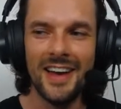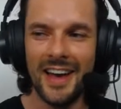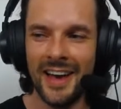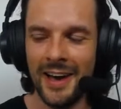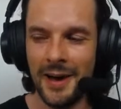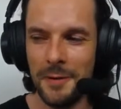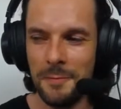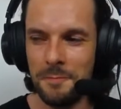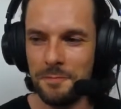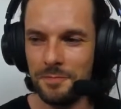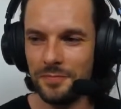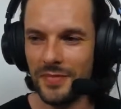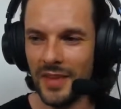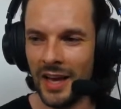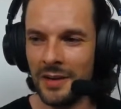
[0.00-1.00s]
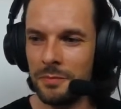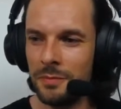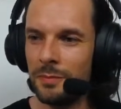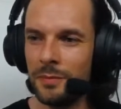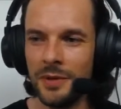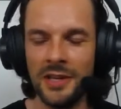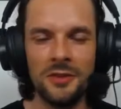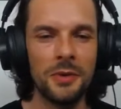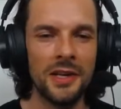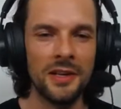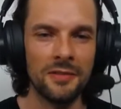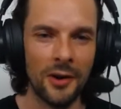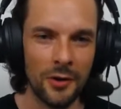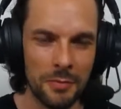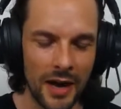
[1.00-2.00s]
and he's being
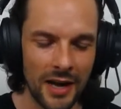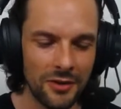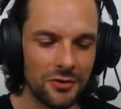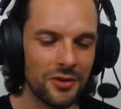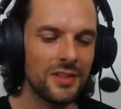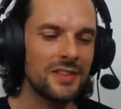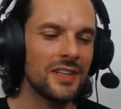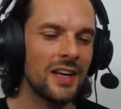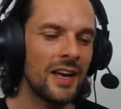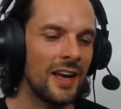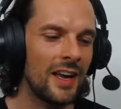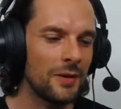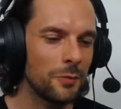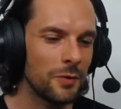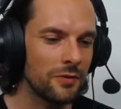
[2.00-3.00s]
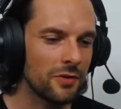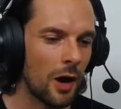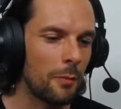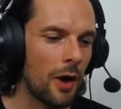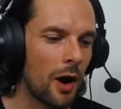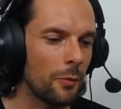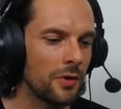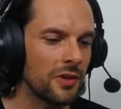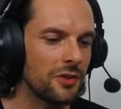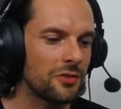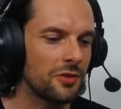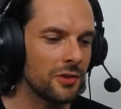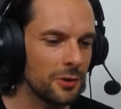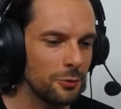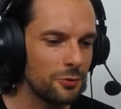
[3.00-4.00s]
very patient. And we've come up with a
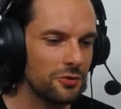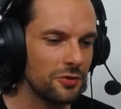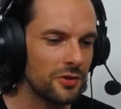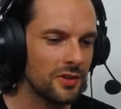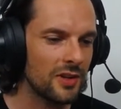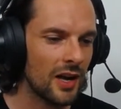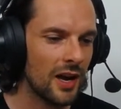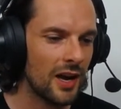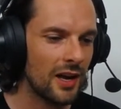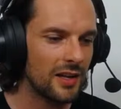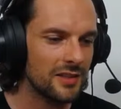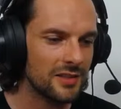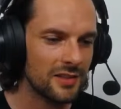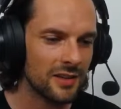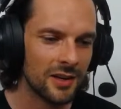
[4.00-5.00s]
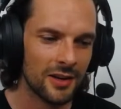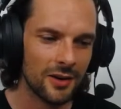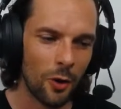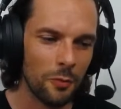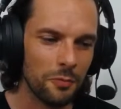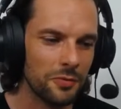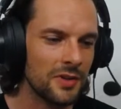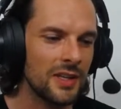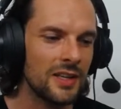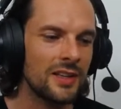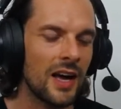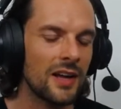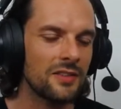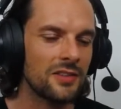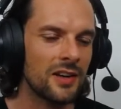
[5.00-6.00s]
solution that hopefully
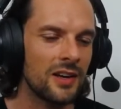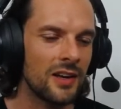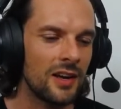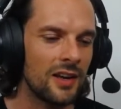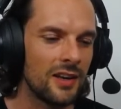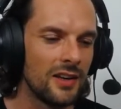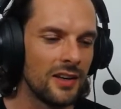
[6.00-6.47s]
that's gonna